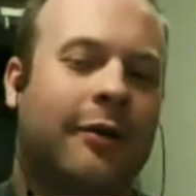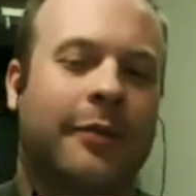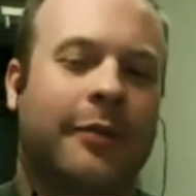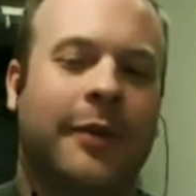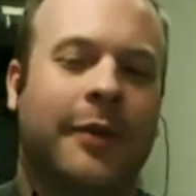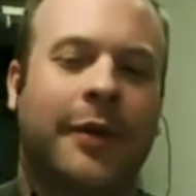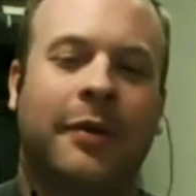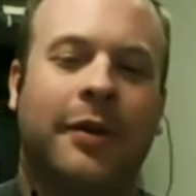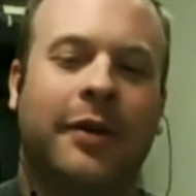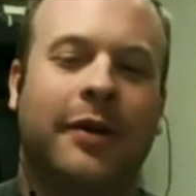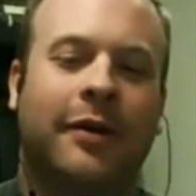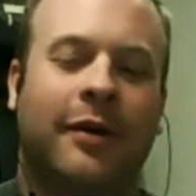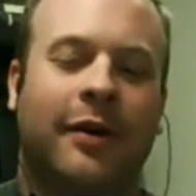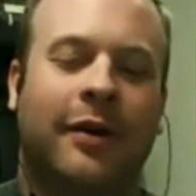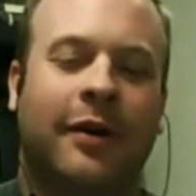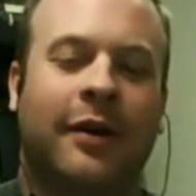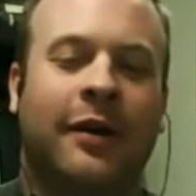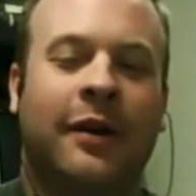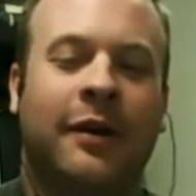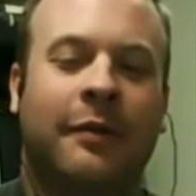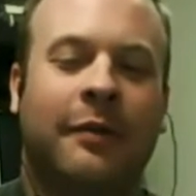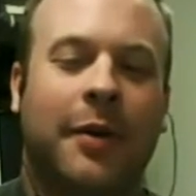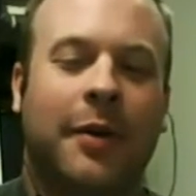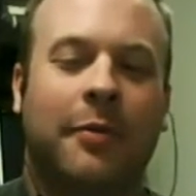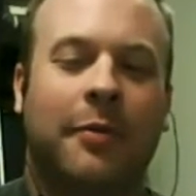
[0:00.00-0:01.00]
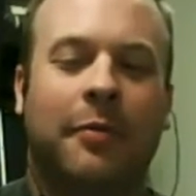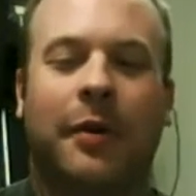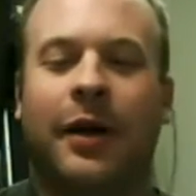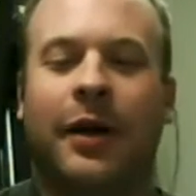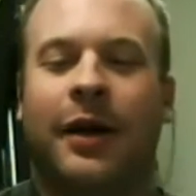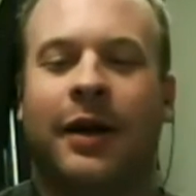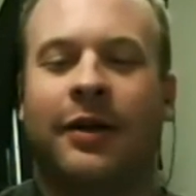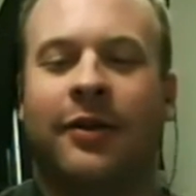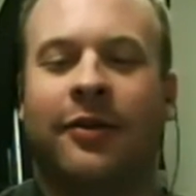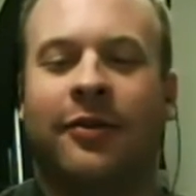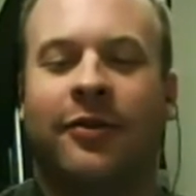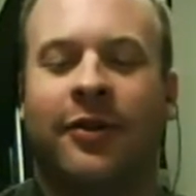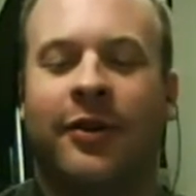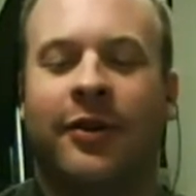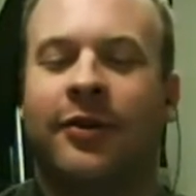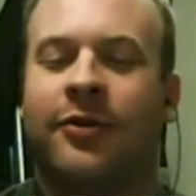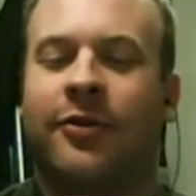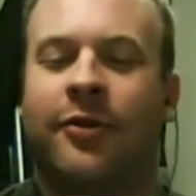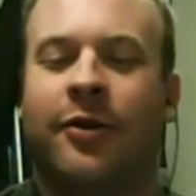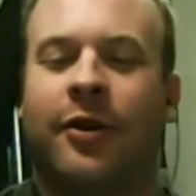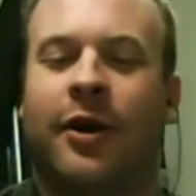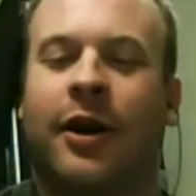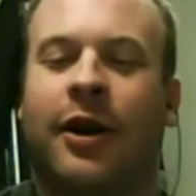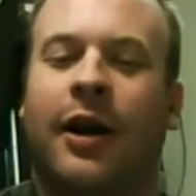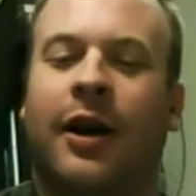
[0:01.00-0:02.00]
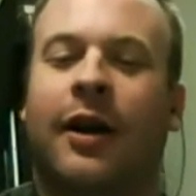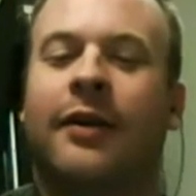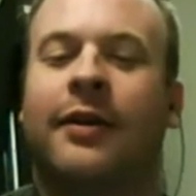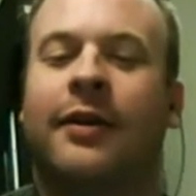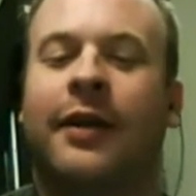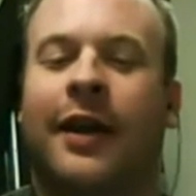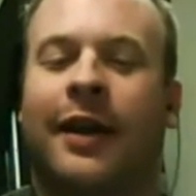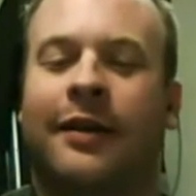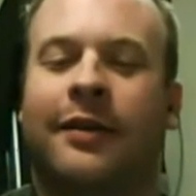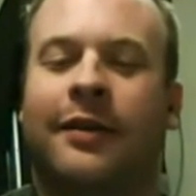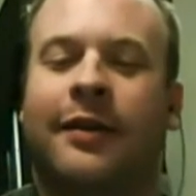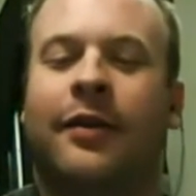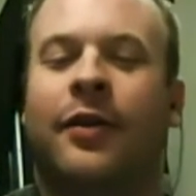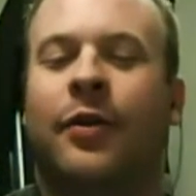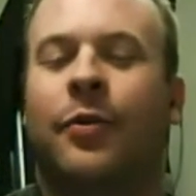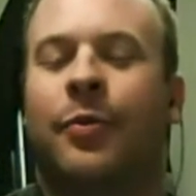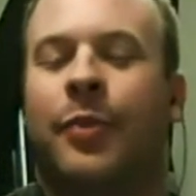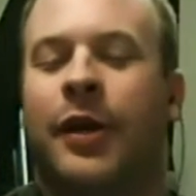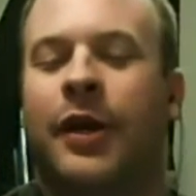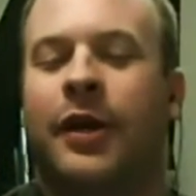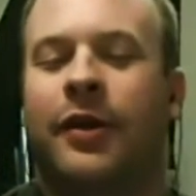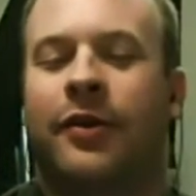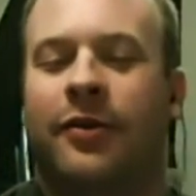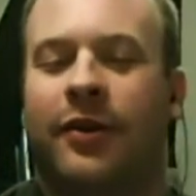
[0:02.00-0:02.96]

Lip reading: Maybe behind the scenes they're contacting the big